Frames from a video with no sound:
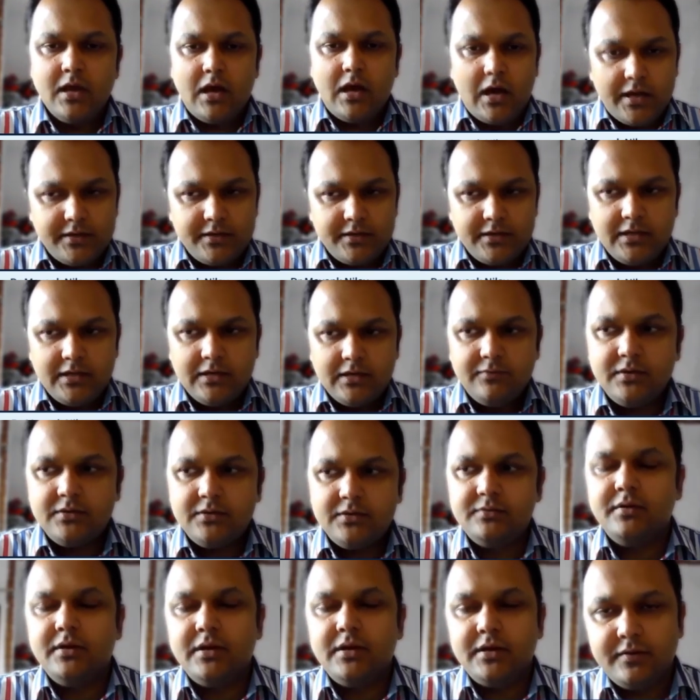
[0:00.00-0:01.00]
I deal
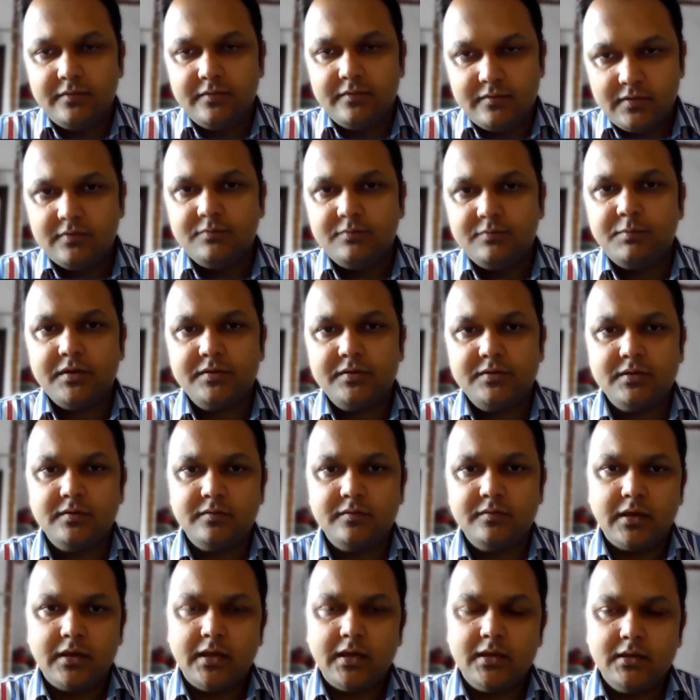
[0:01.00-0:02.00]
with rare disease
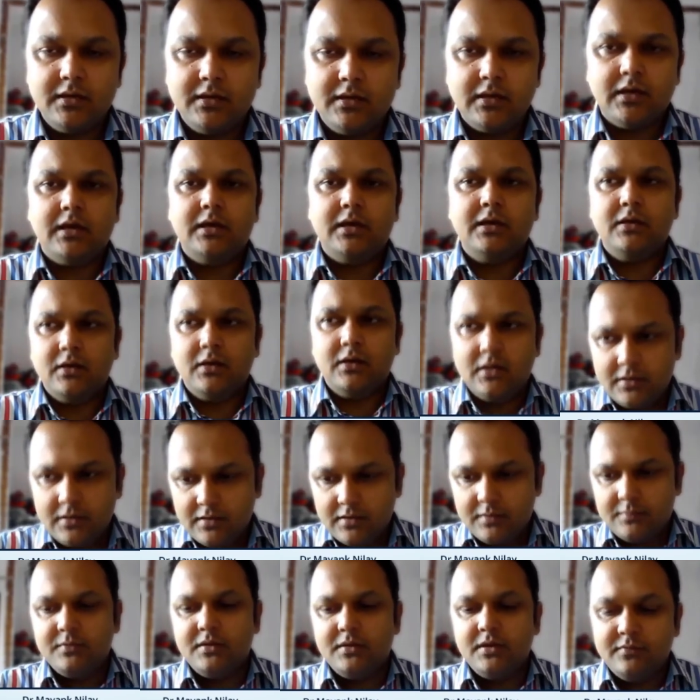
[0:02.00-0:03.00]
patients and I
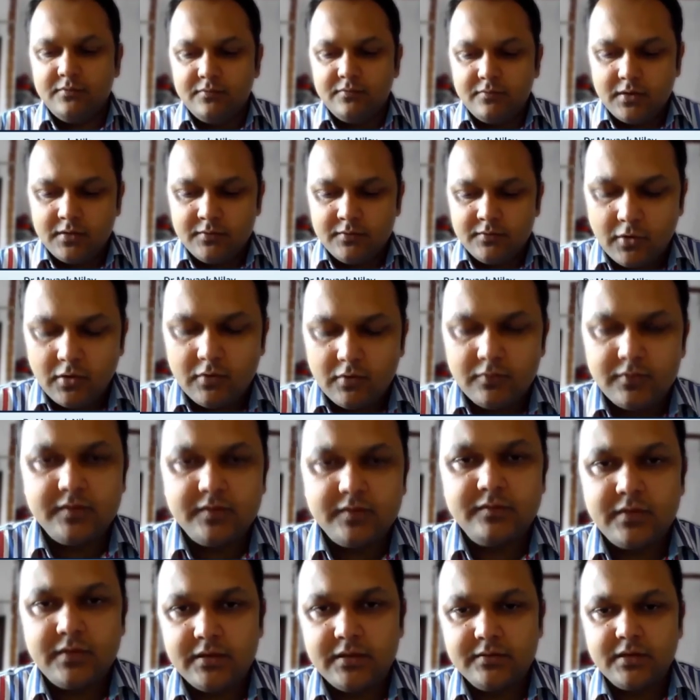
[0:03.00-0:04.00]
am involved in
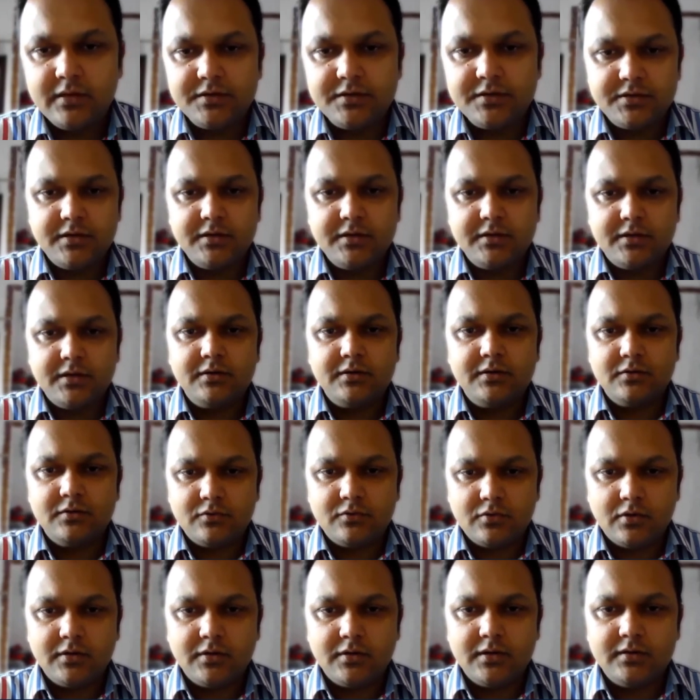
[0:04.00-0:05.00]
seeing the genetic
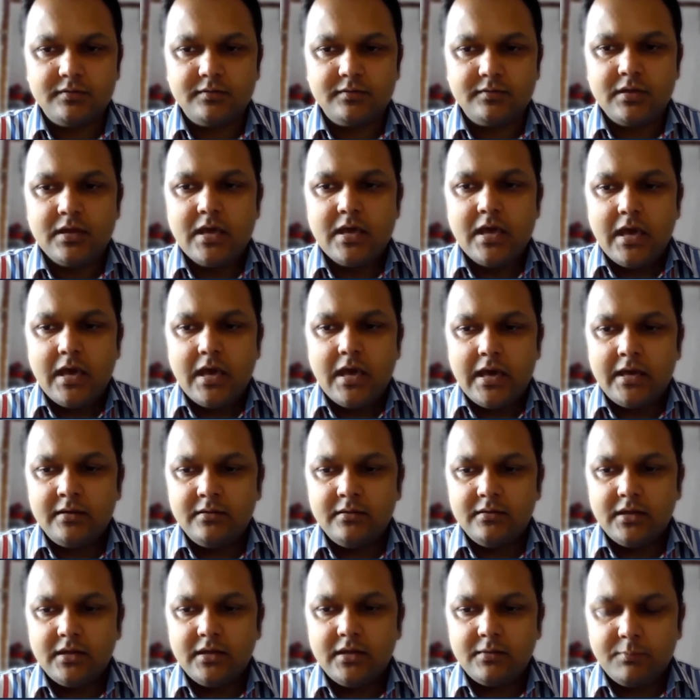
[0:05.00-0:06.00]
disorders
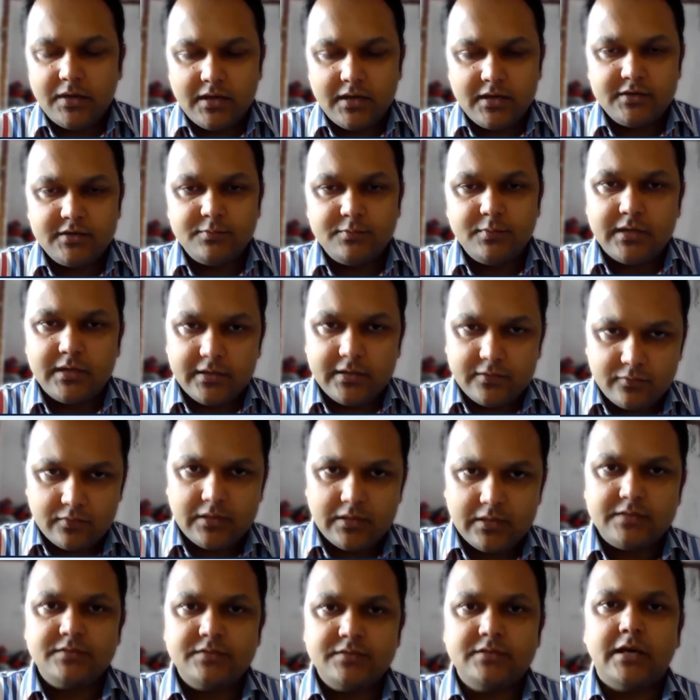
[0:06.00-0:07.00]
and their management as
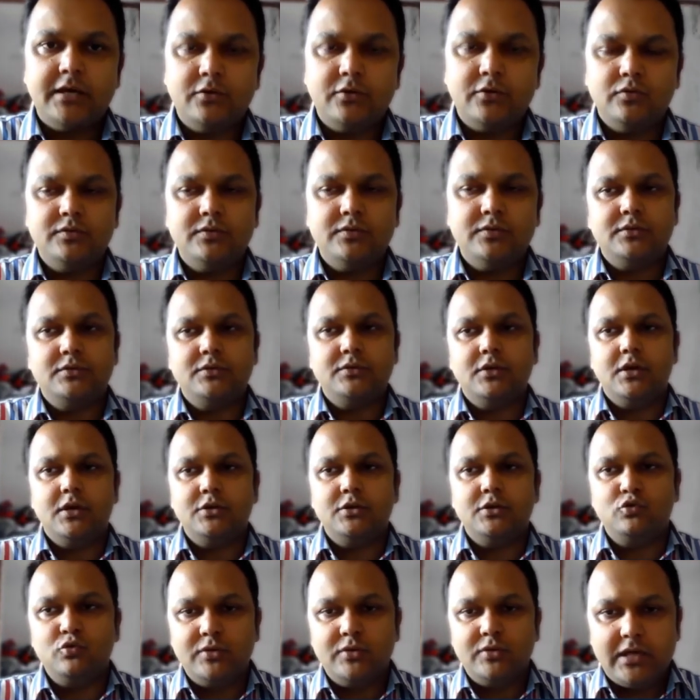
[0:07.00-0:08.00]
well as diagnosis.
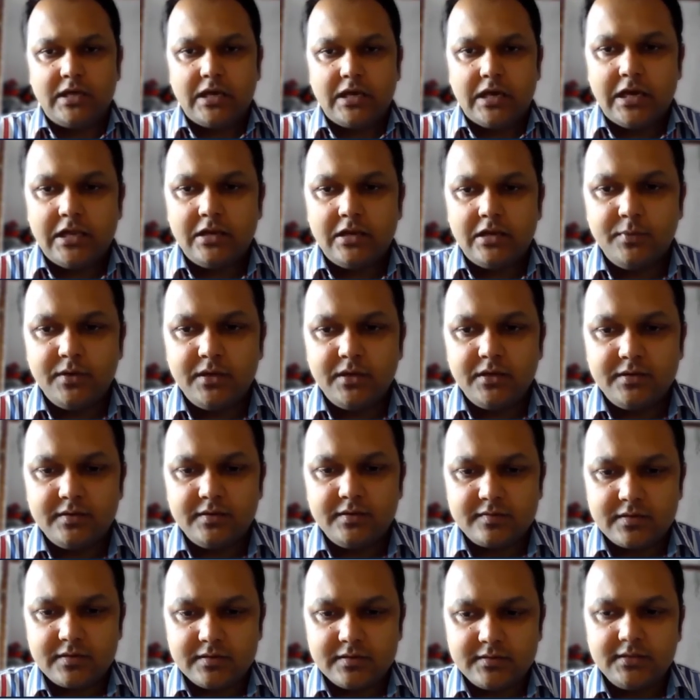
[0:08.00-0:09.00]
Today I'll be
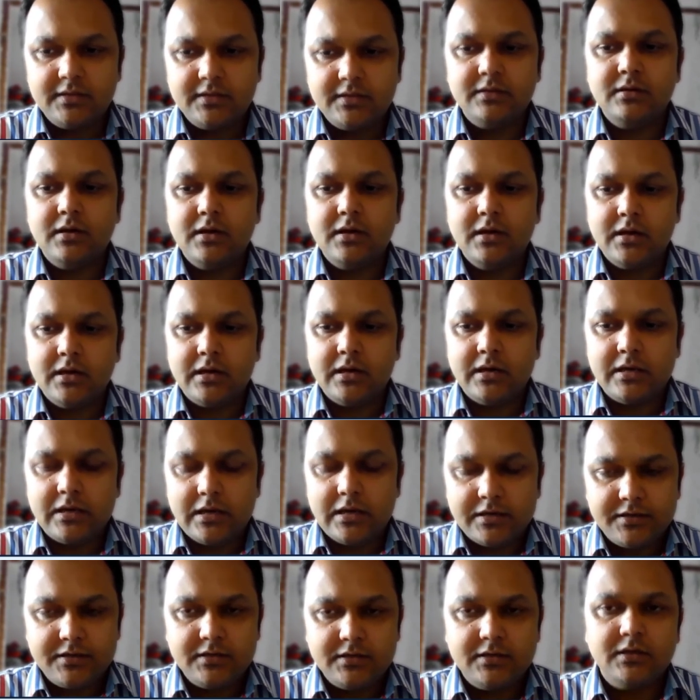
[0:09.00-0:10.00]
discussing an
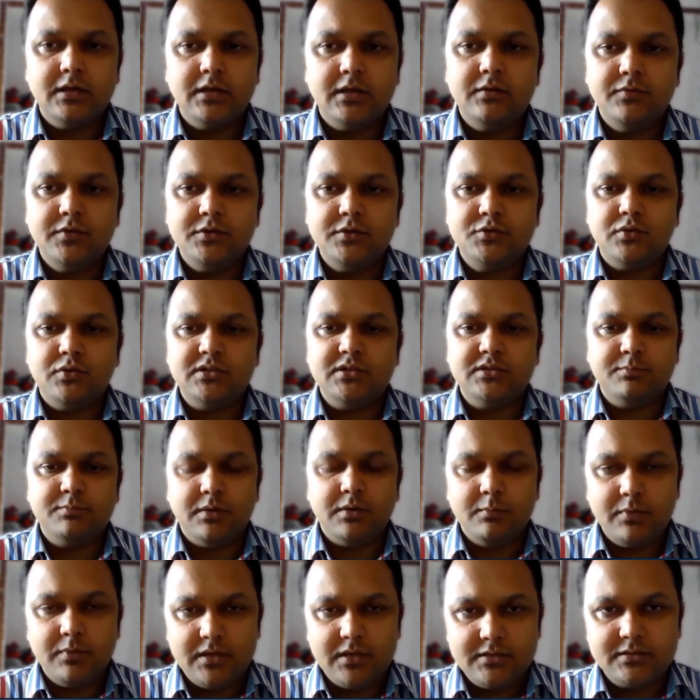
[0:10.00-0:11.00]
article which was
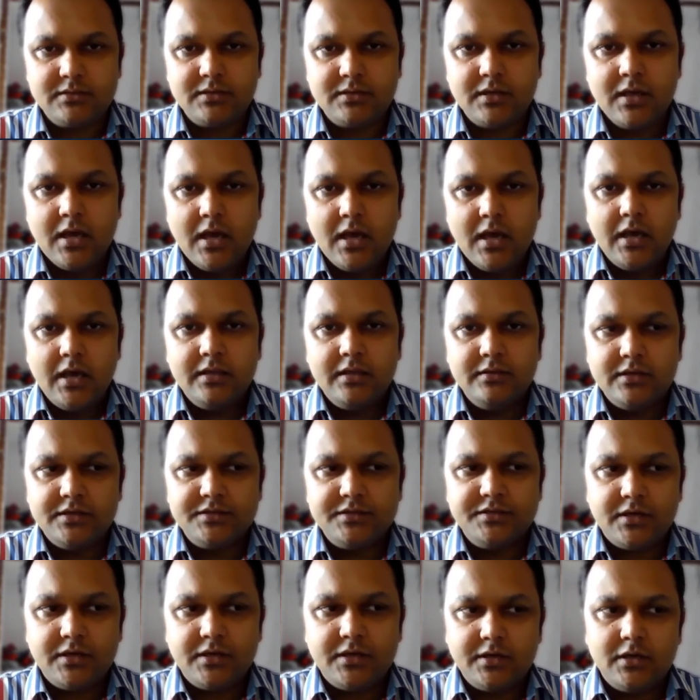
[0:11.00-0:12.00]
published in the
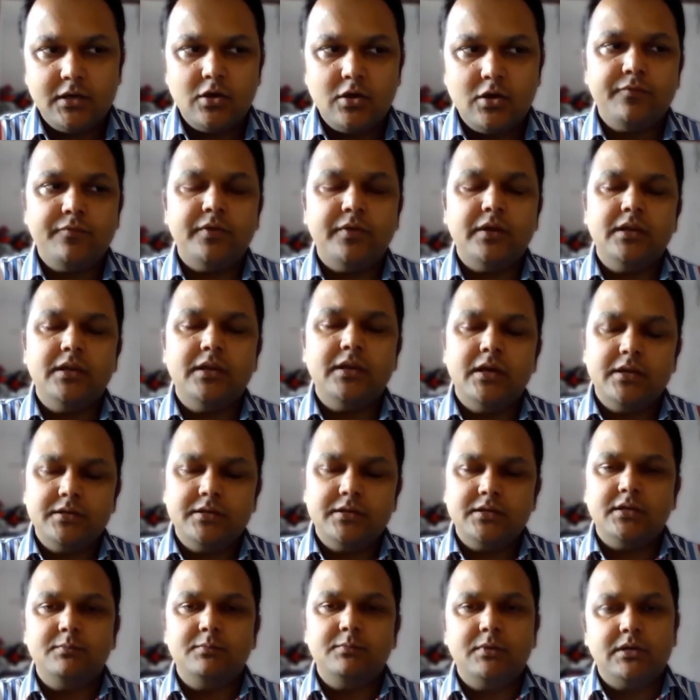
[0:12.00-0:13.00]
Journal of
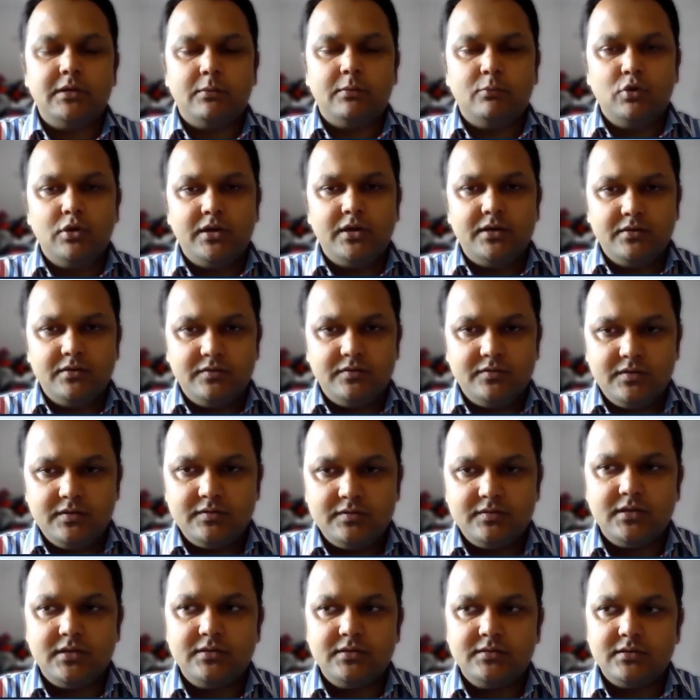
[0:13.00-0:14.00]
Inherited Metabolic
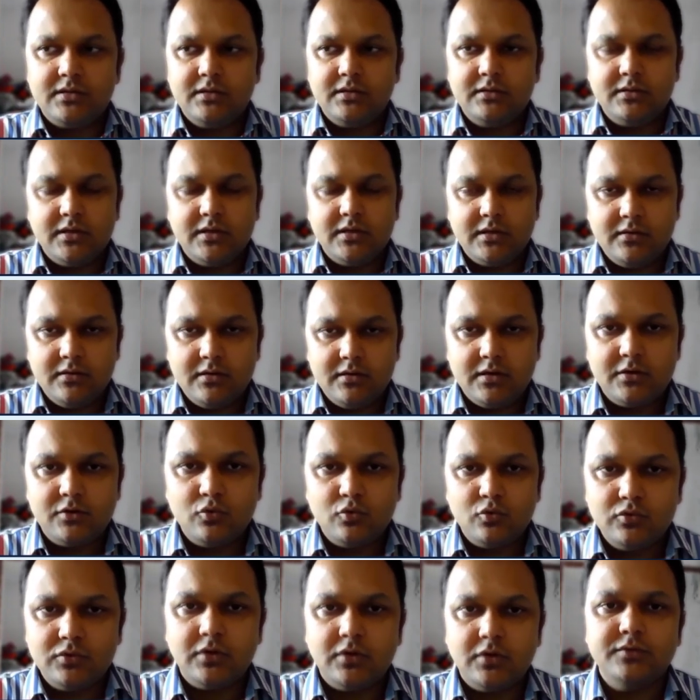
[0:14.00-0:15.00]
Diseases in the year
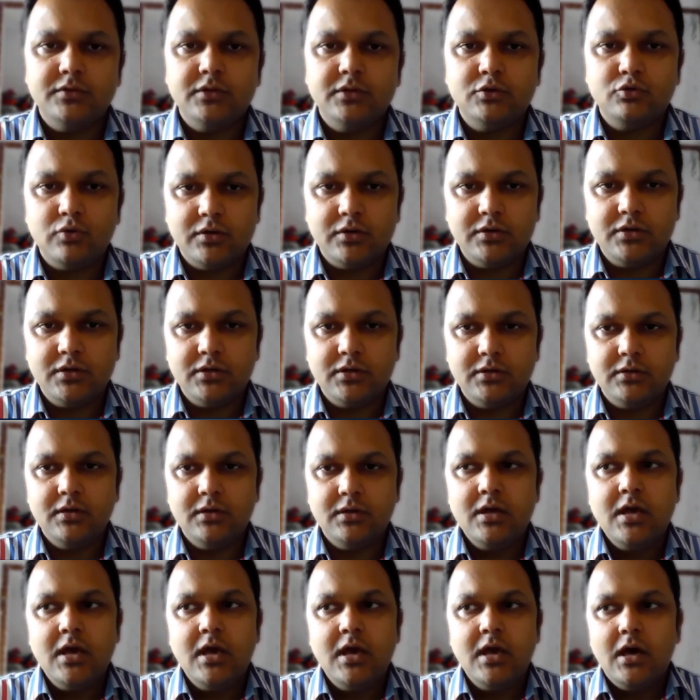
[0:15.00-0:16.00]
2020.
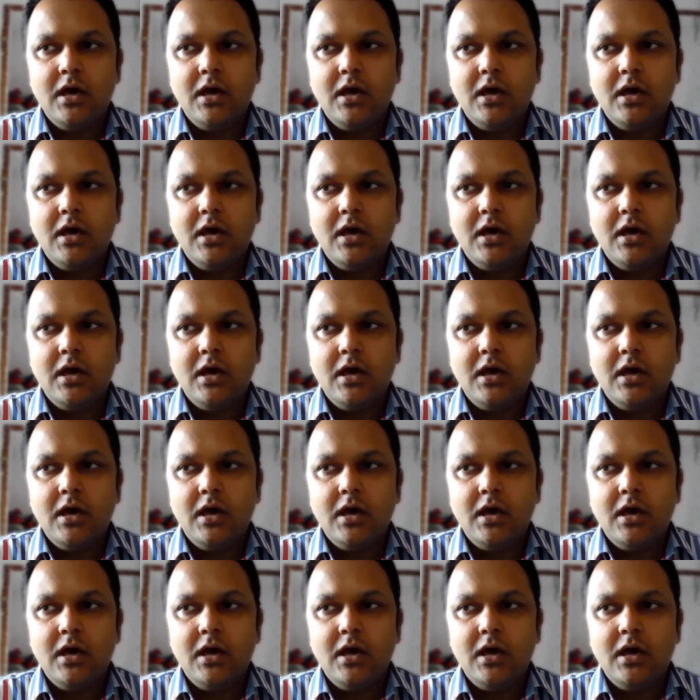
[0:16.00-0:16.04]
